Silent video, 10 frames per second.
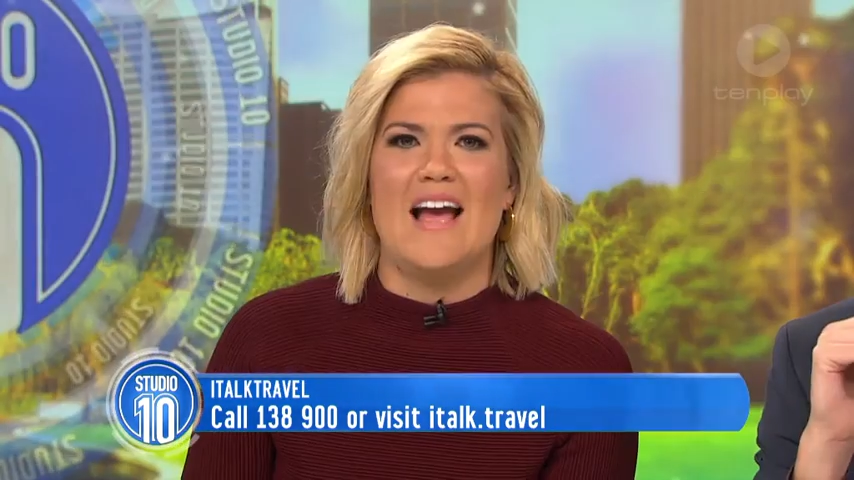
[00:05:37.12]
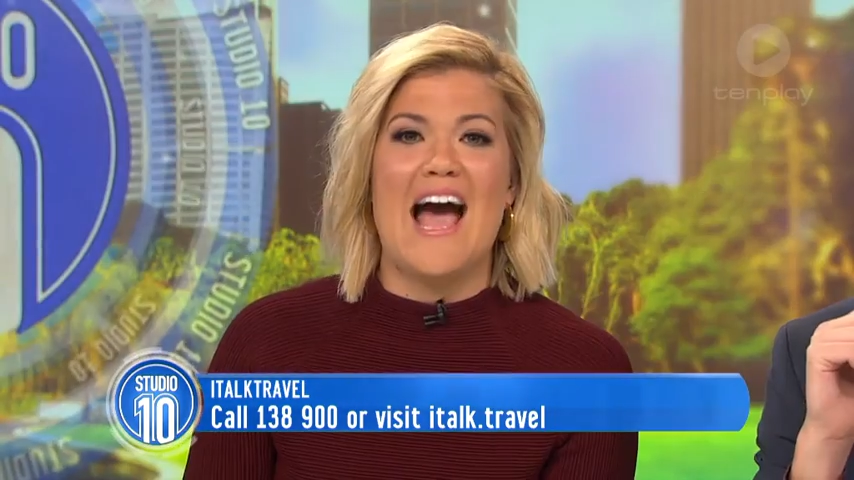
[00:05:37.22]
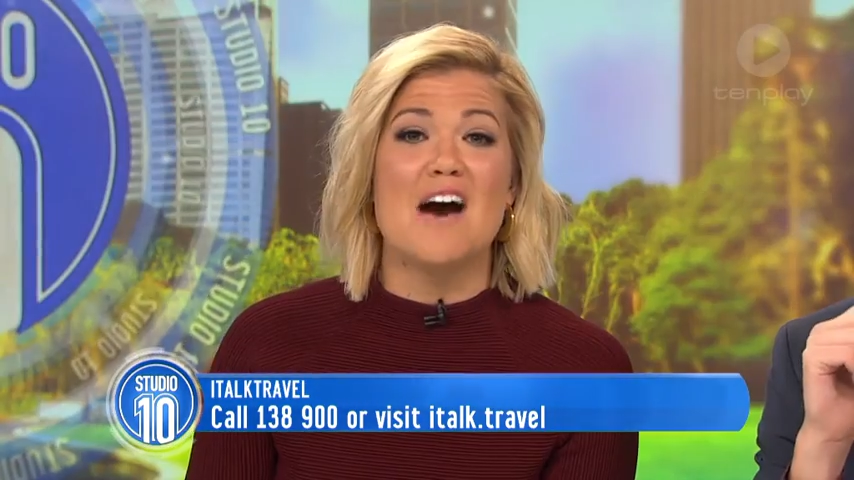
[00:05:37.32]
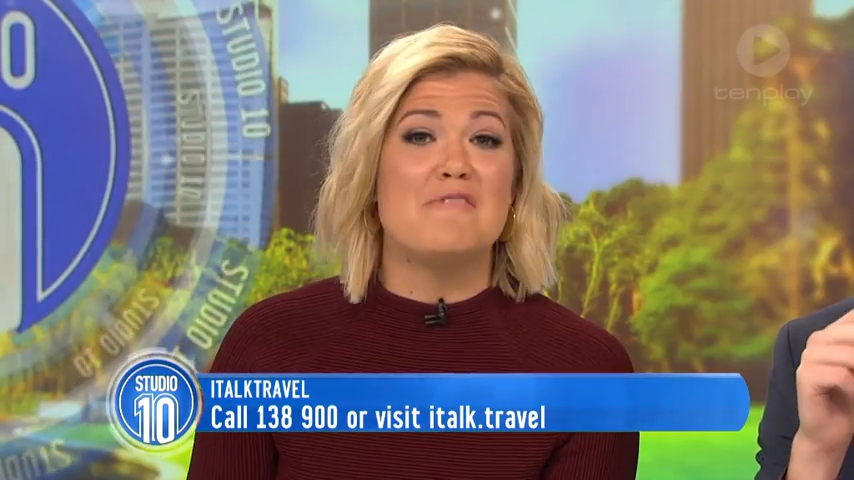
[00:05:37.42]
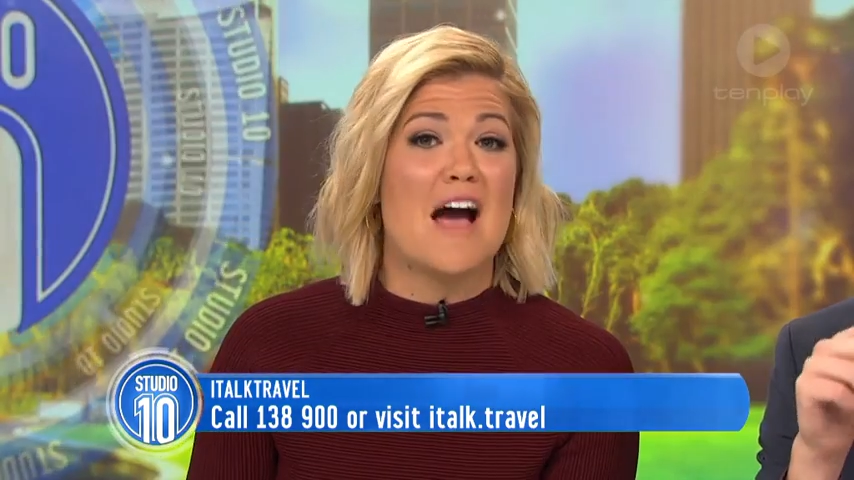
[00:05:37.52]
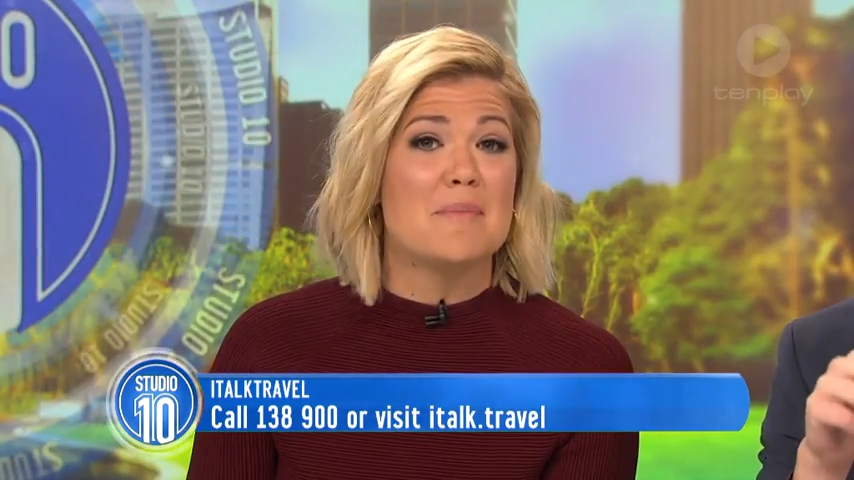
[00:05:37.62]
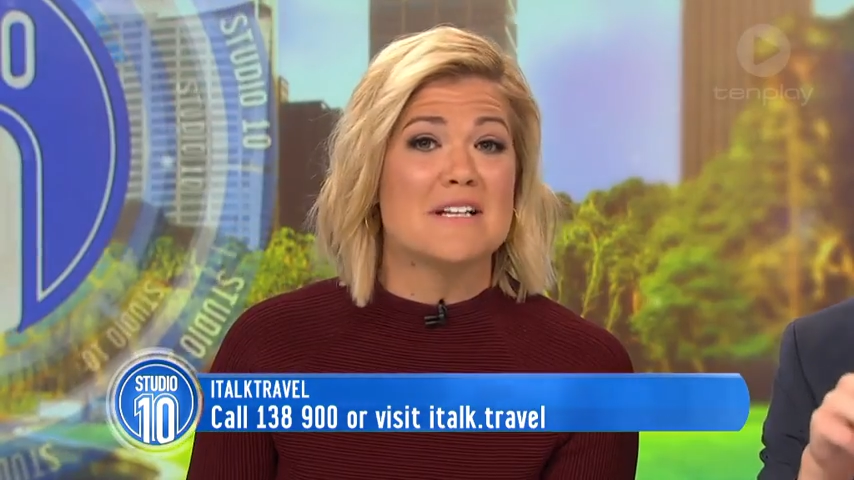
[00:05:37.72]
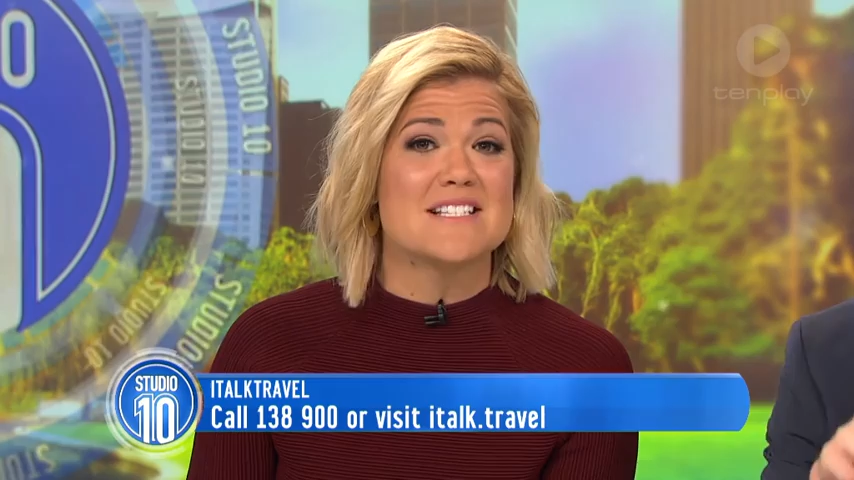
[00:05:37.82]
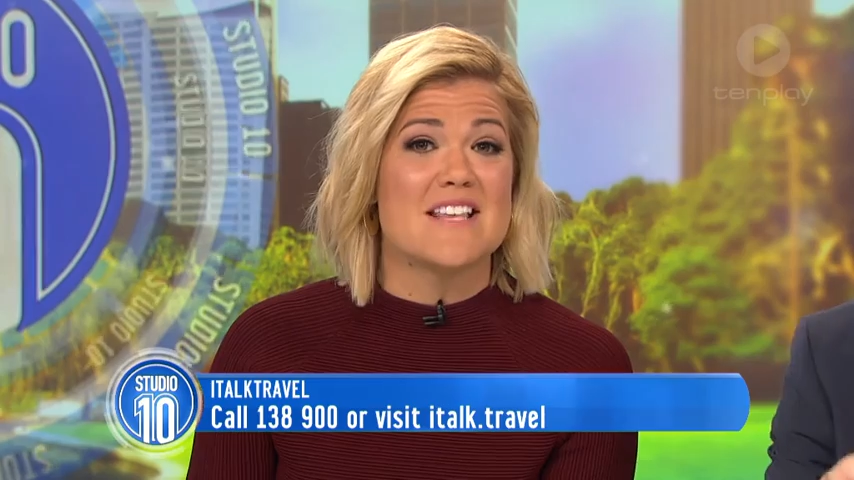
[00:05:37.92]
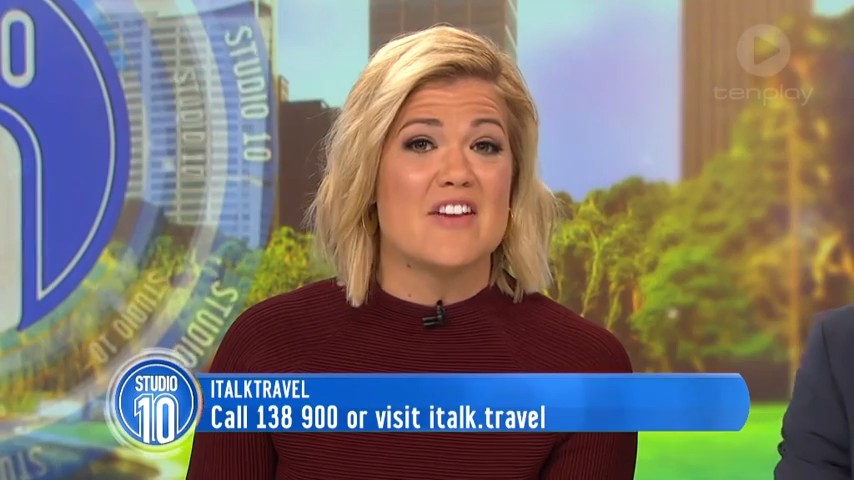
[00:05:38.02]
How
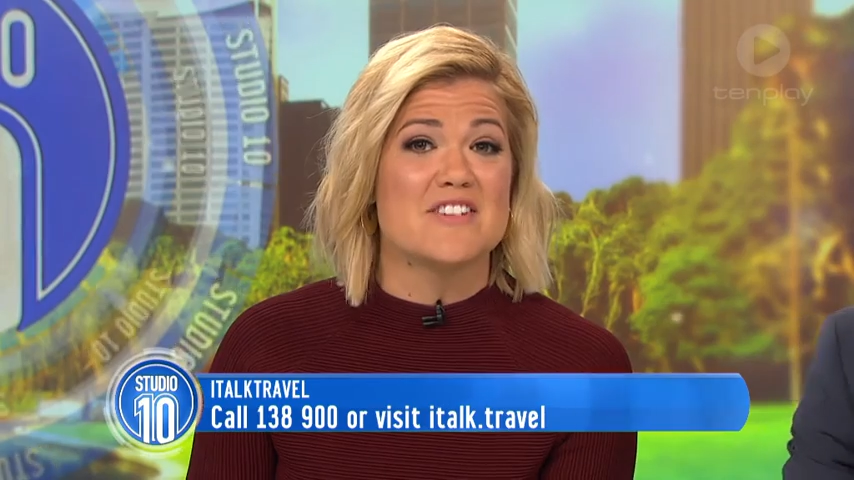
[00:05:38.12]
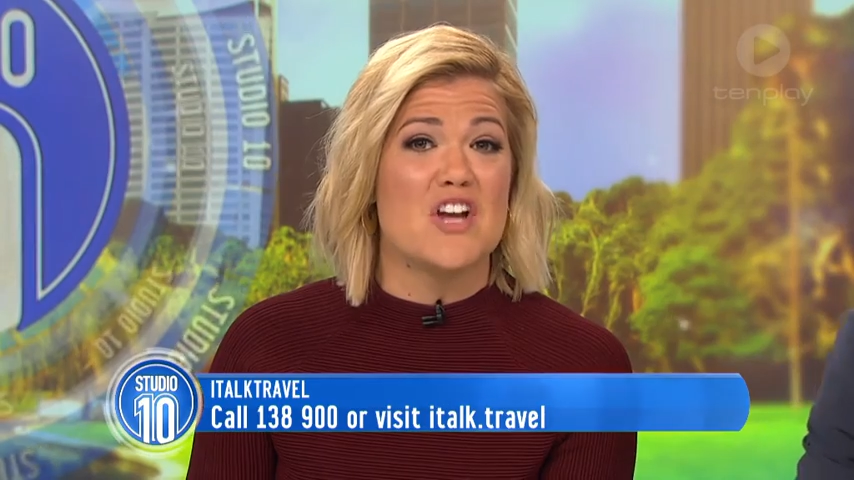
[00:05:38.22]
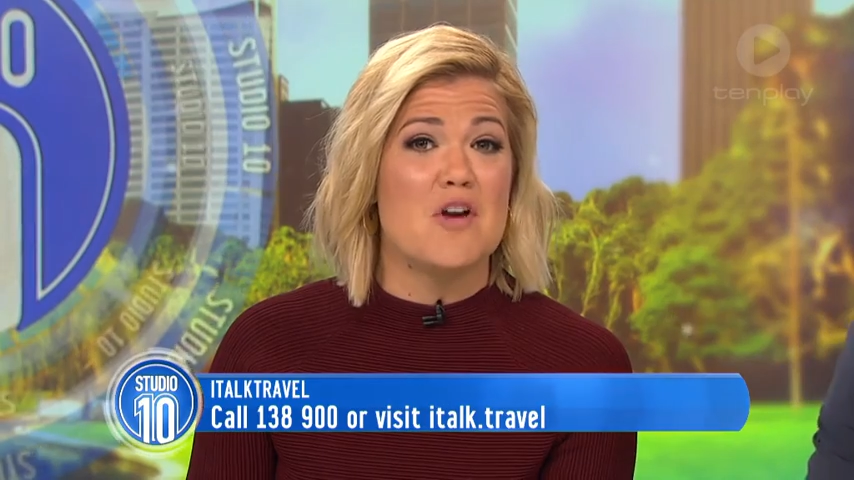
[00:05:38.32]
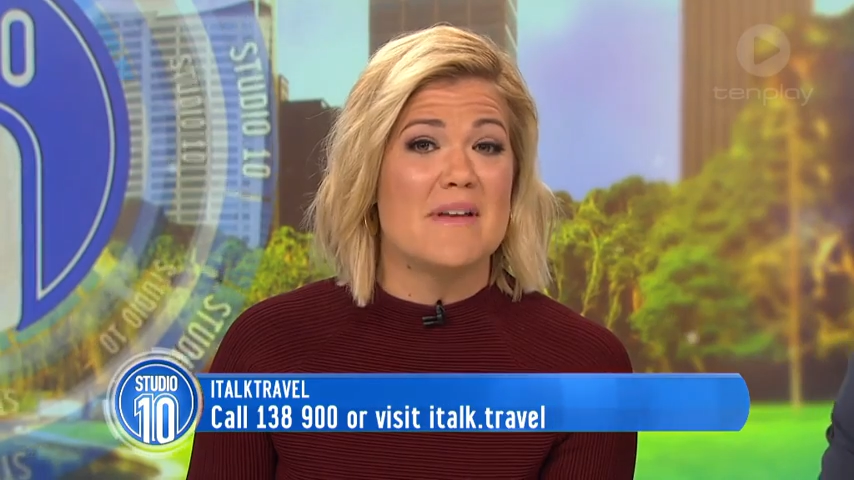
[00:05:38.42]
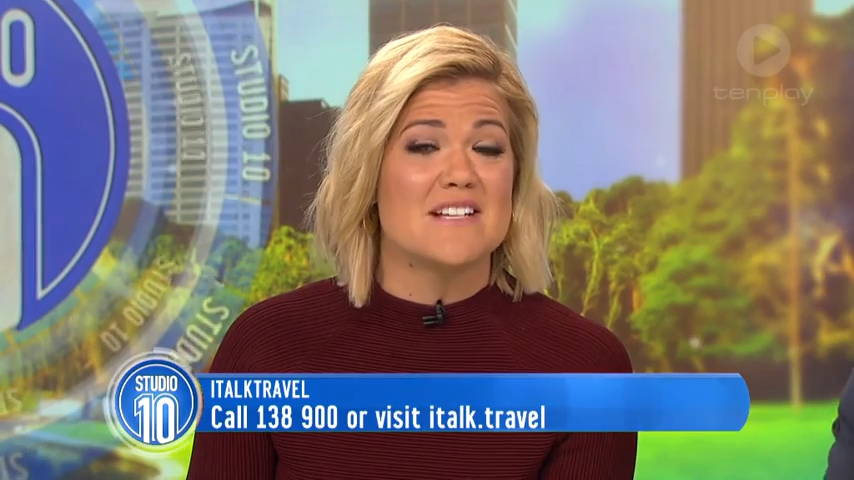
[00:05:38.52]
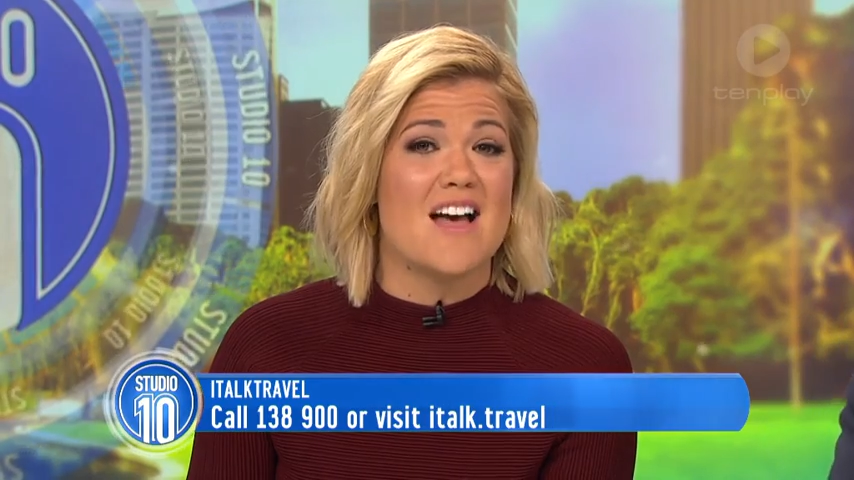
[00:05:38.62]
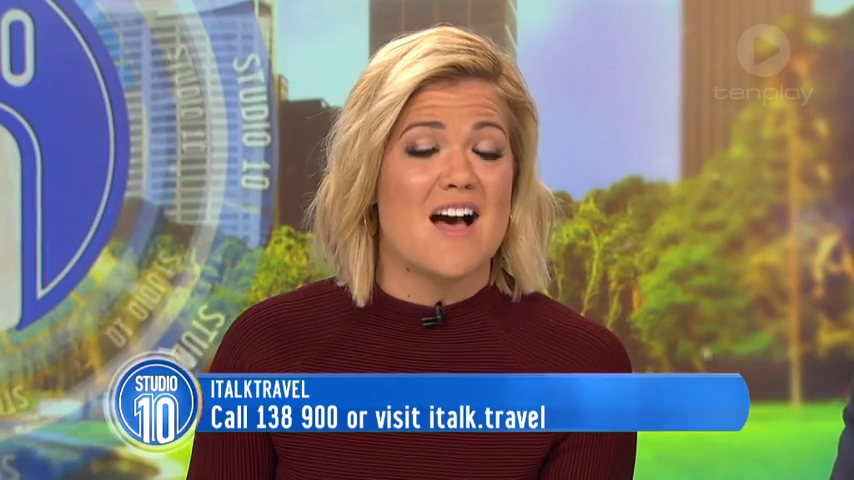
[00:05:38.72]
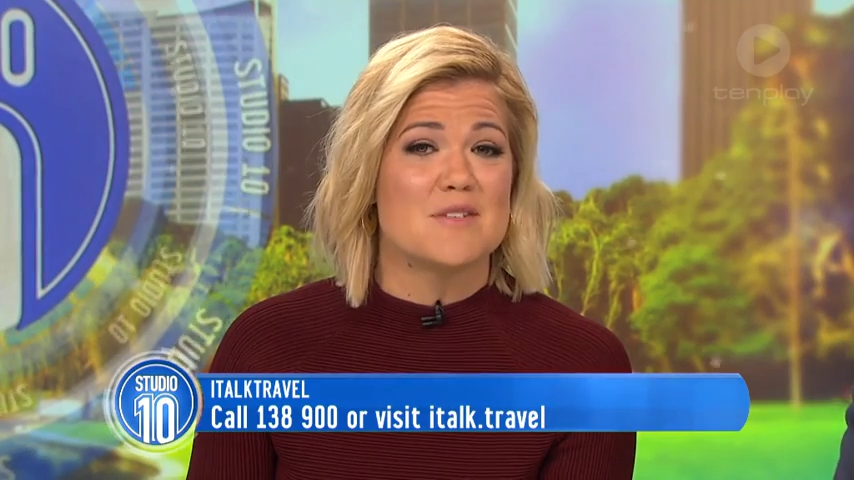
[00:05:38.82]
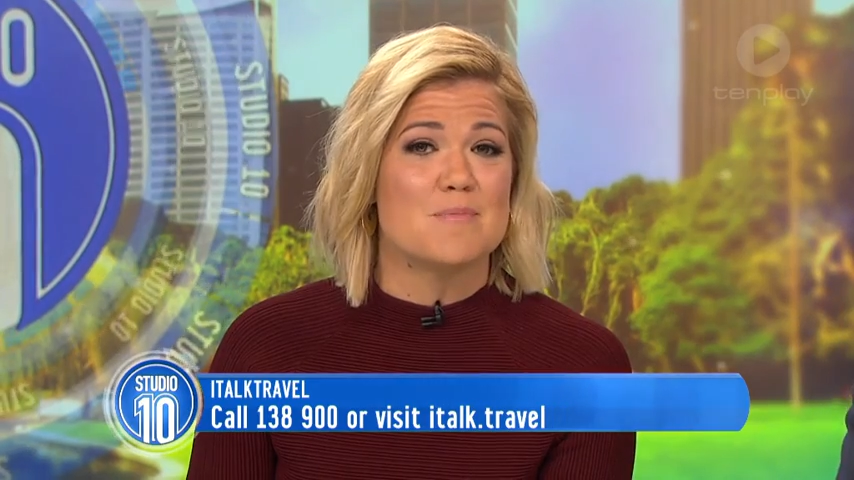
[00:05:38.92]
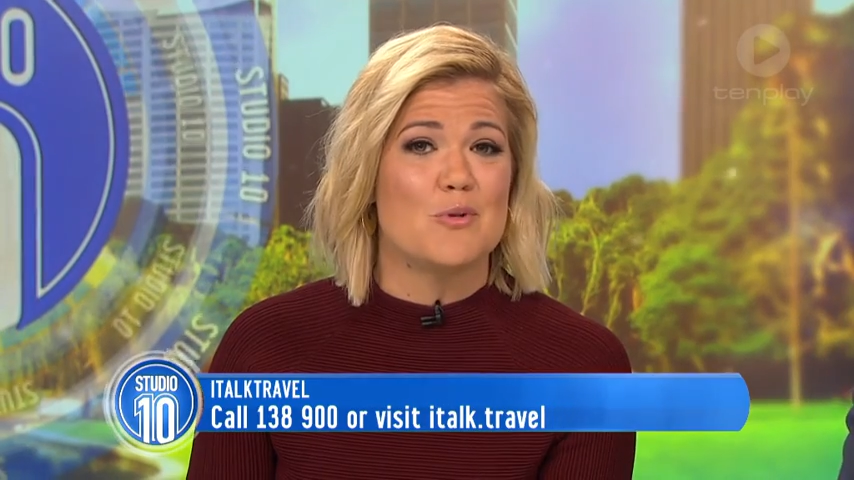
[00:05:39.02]
fabulous, and there's no better
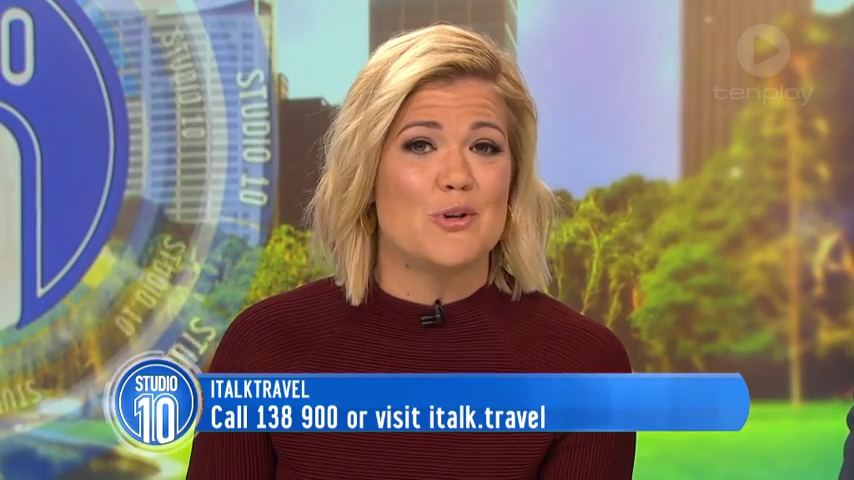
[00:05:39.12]
time to book